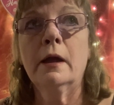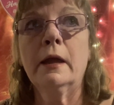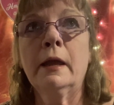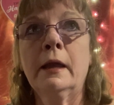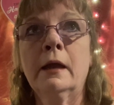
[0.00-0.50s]

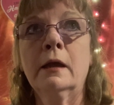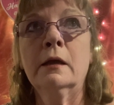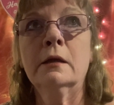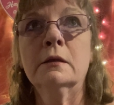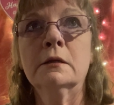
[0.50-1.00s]

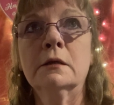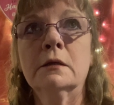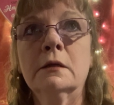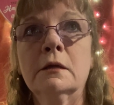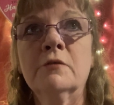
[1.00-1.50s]
And
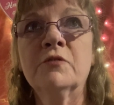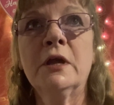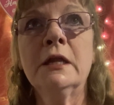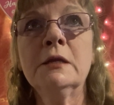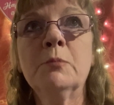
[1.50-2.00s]
if
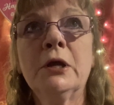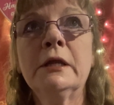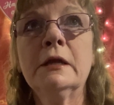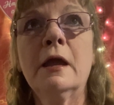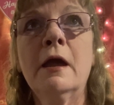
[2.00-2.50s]

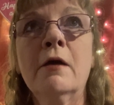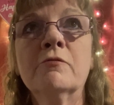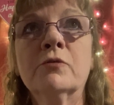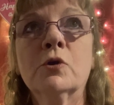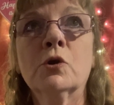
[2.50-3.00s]
anybody
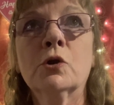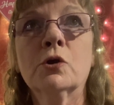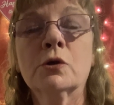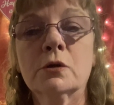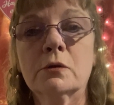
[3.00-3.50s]

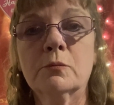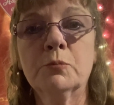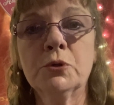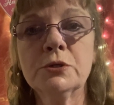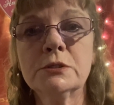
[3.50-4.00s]
ever
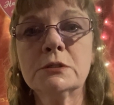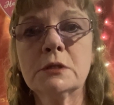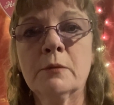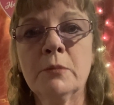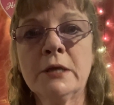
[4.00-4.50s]
puts
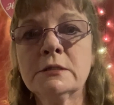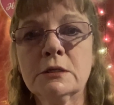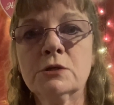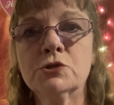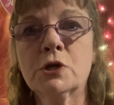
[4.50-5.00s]
a
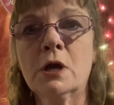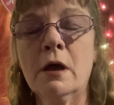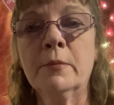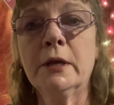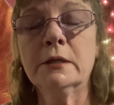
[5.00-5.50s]
message, a
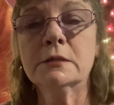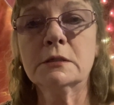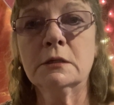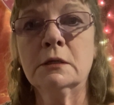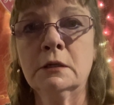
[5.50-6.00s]
comment
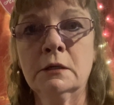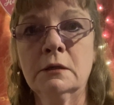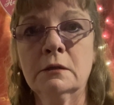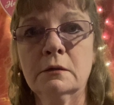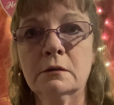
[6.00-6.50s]

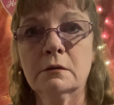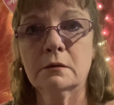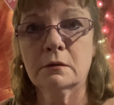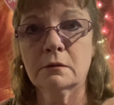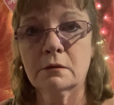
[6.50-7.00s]
in
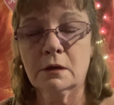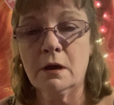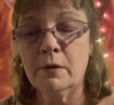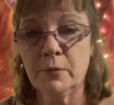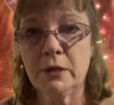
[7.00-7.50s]
the
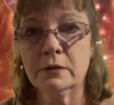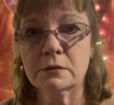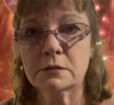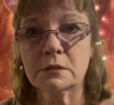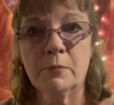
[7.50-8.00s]

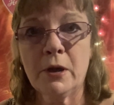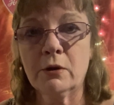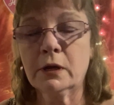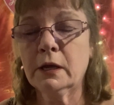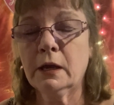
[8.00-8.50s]
comments about
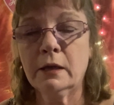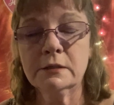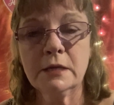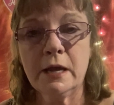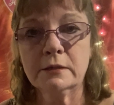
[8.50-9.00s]

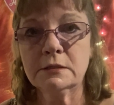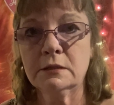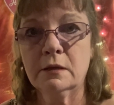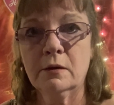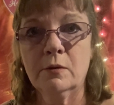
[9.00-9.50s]
contacting
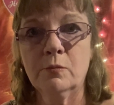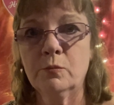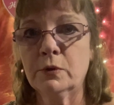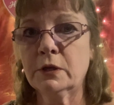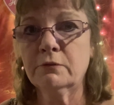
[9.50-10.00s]

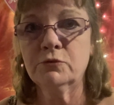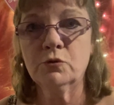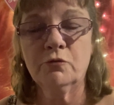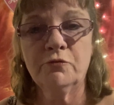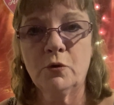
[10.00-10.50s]
them and give you a
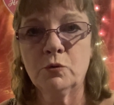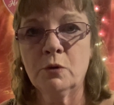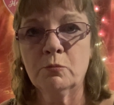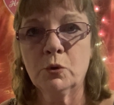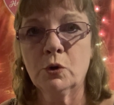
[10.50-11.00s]
phone
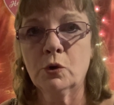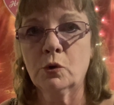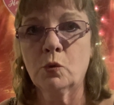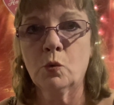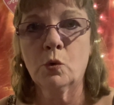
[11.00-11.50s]

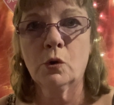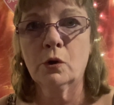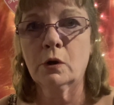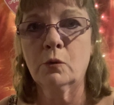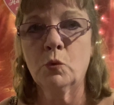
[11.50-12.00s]
number
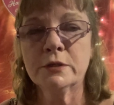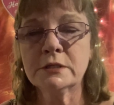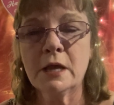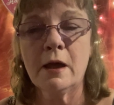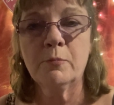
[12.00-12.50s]
or a
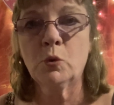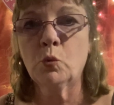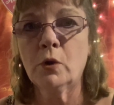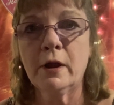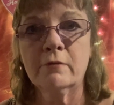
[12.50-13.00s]
WhatsApp or
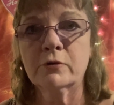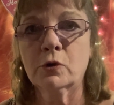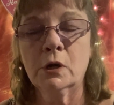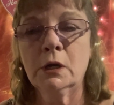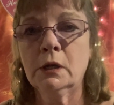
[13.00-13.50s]
whatever,
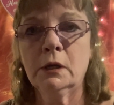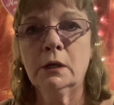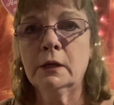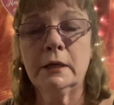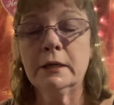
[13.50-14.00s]

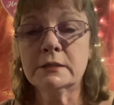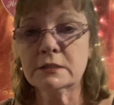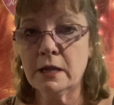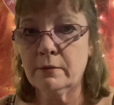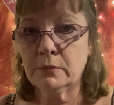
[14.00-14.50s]
it's
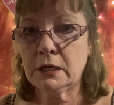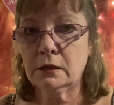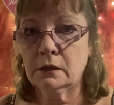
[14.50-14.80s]
not me.